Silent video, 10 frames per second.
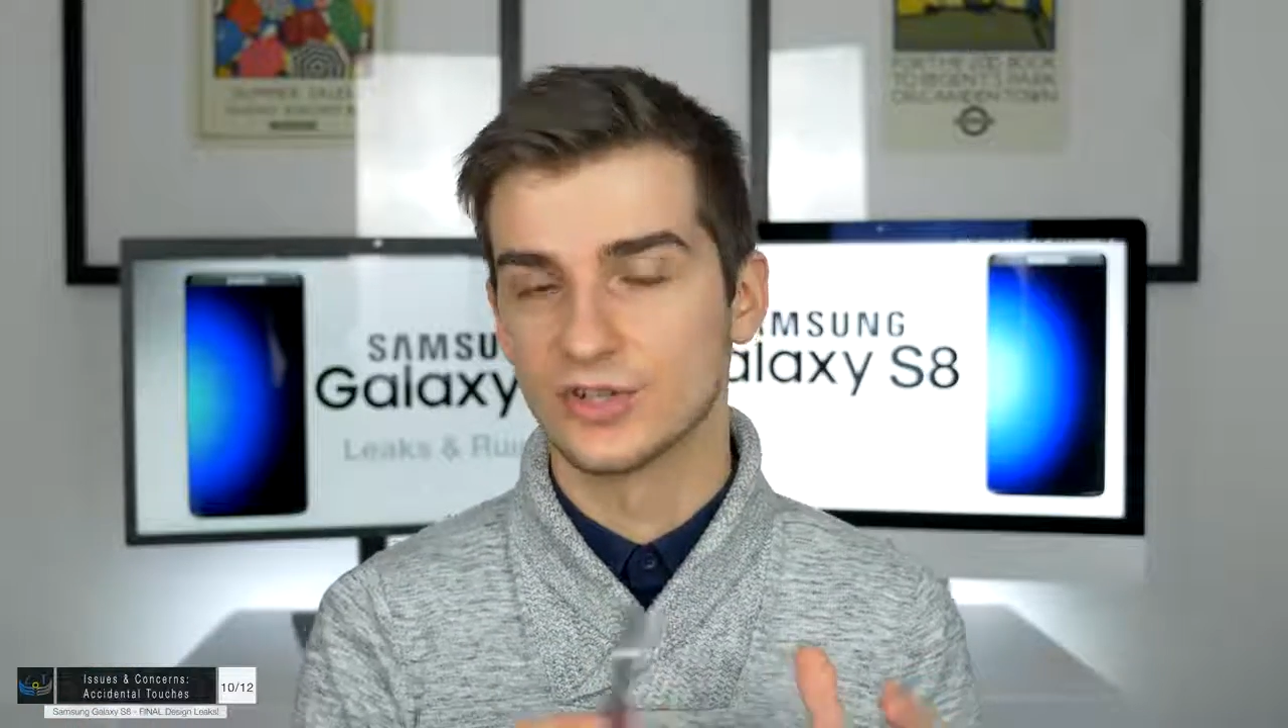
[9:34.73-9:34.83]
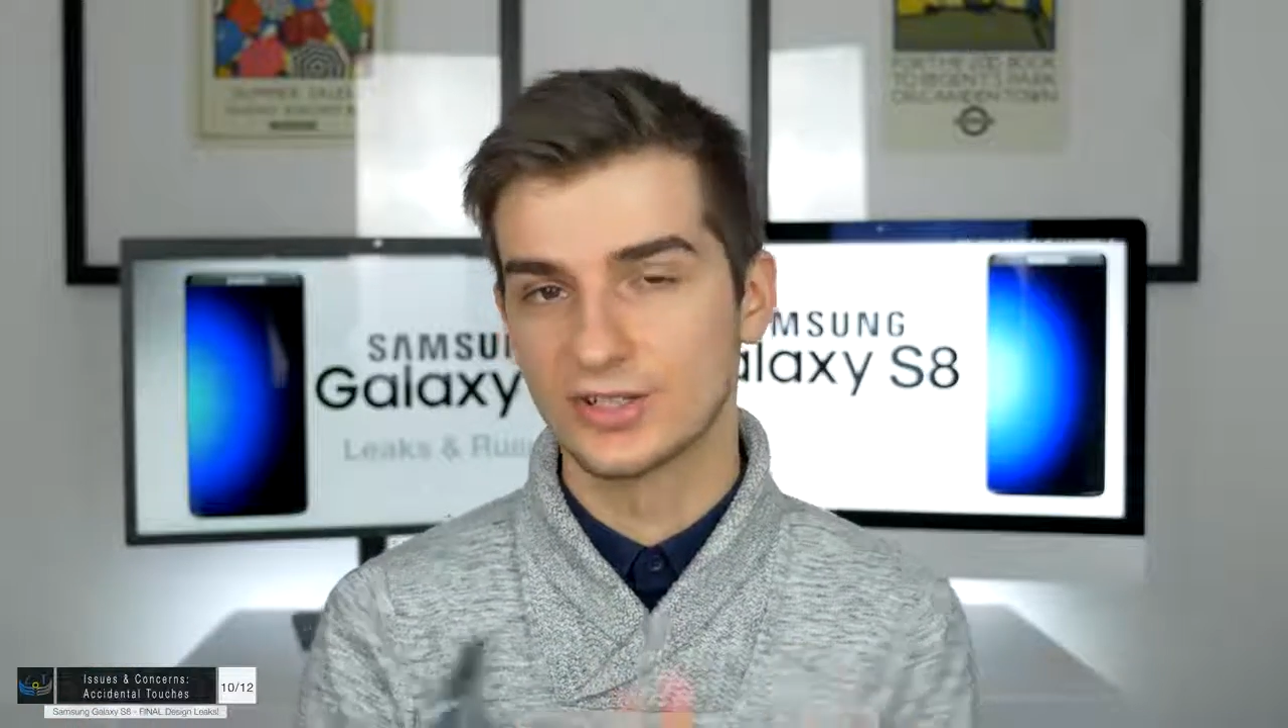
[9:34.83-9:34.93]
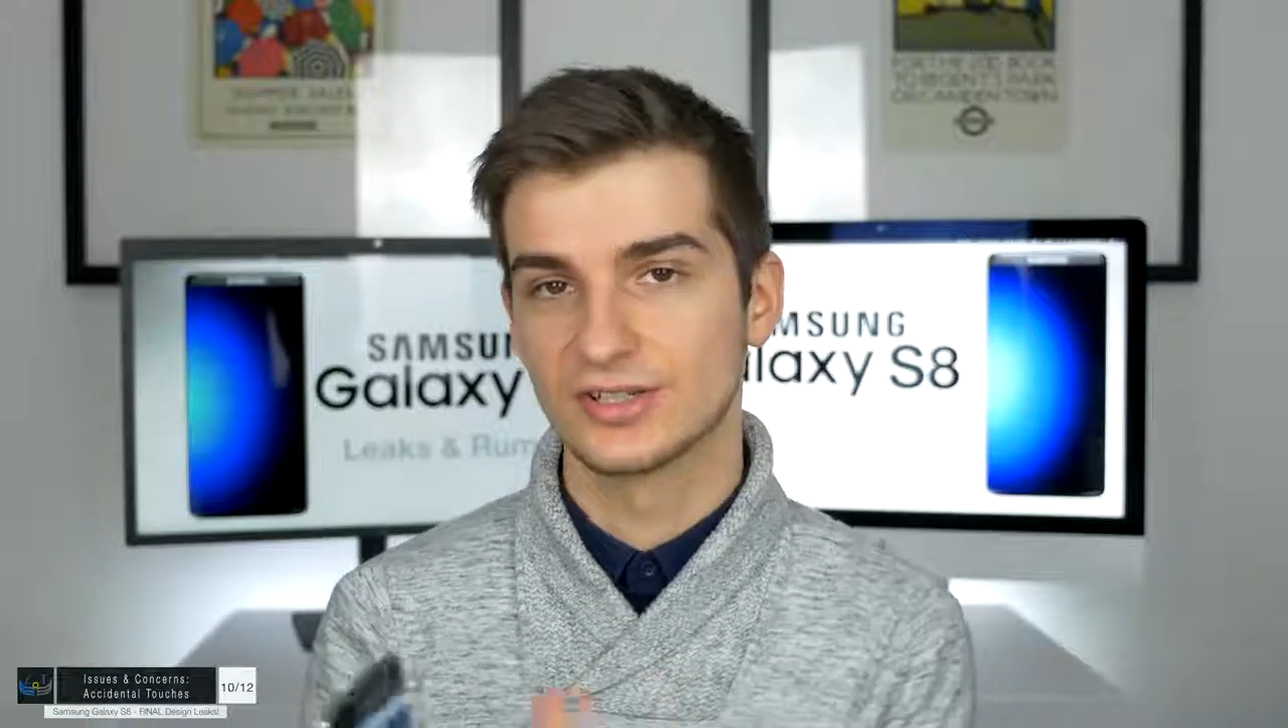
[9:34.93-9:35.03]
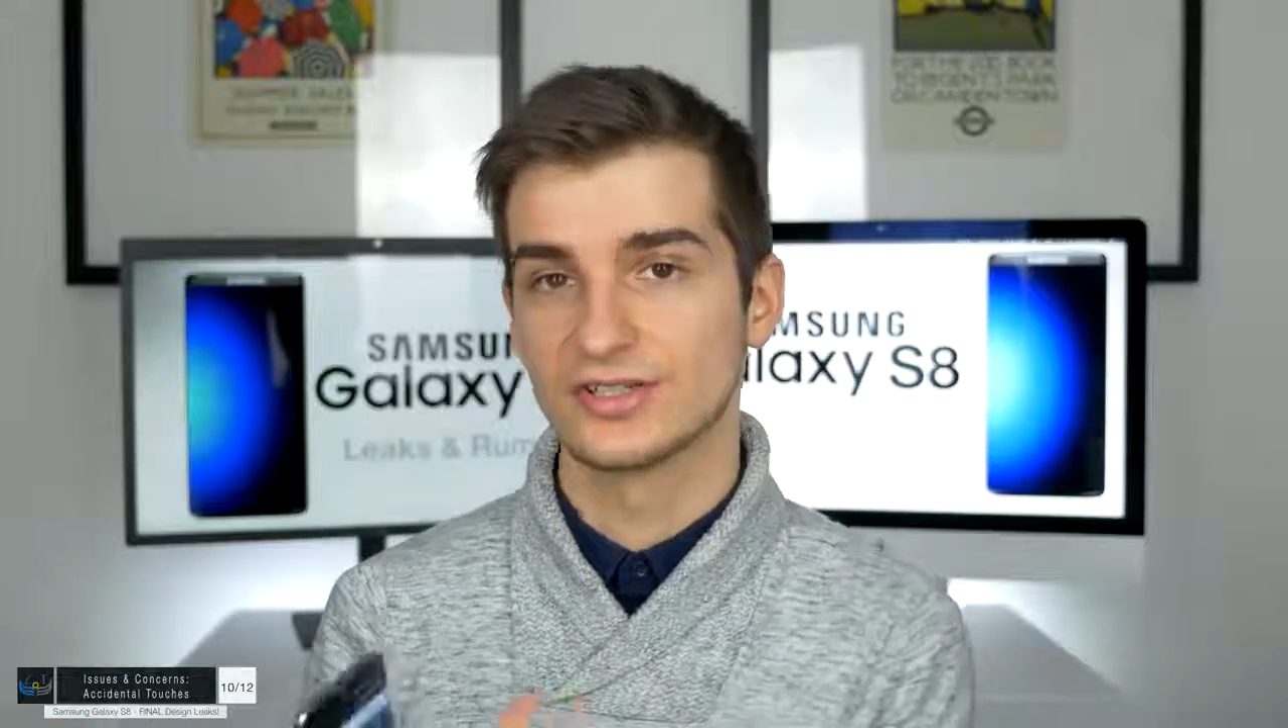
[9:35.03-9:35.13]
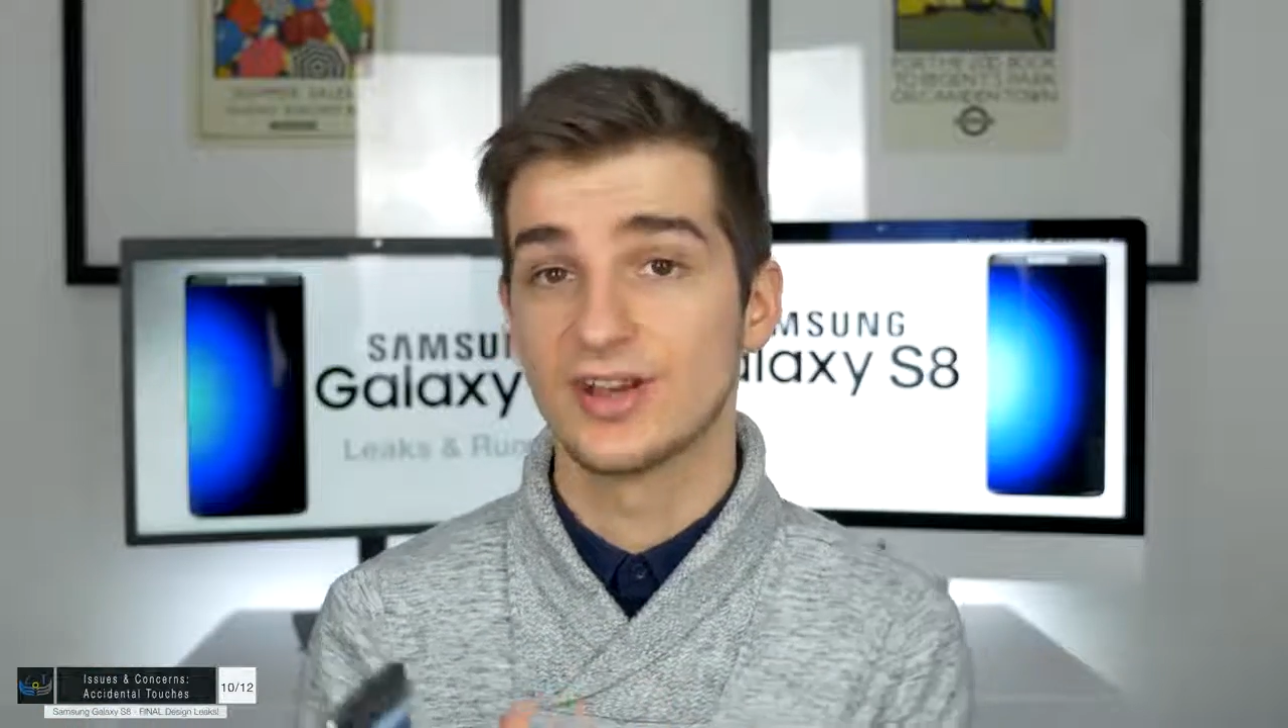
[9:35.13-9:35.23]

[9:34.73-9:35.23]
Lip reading: touches